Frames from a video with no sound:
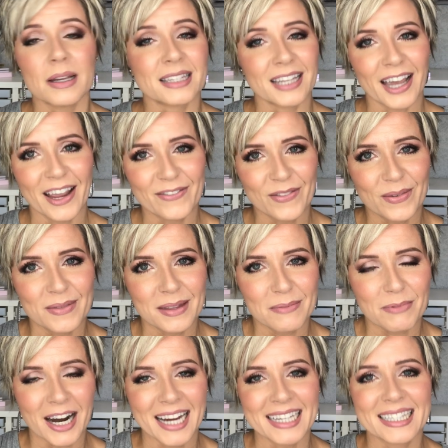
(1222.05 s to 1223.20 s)
aside from the
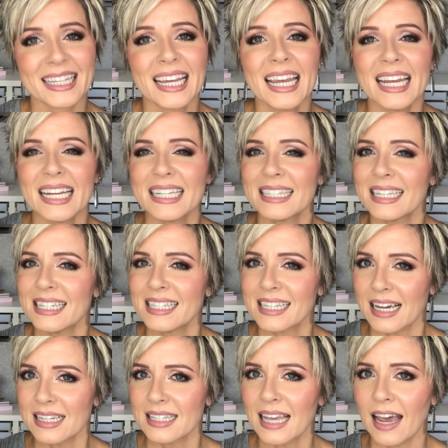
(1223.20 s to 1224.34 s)
price is it
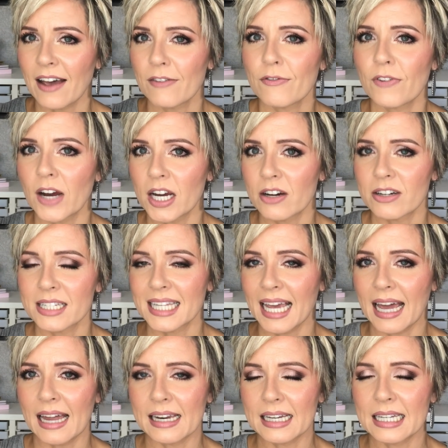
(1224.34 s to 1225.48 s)
does have fragrance
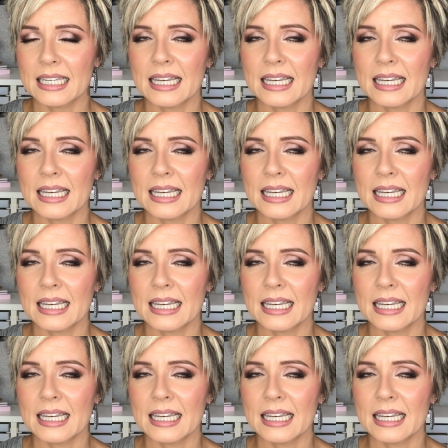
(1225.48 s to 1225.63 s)
added.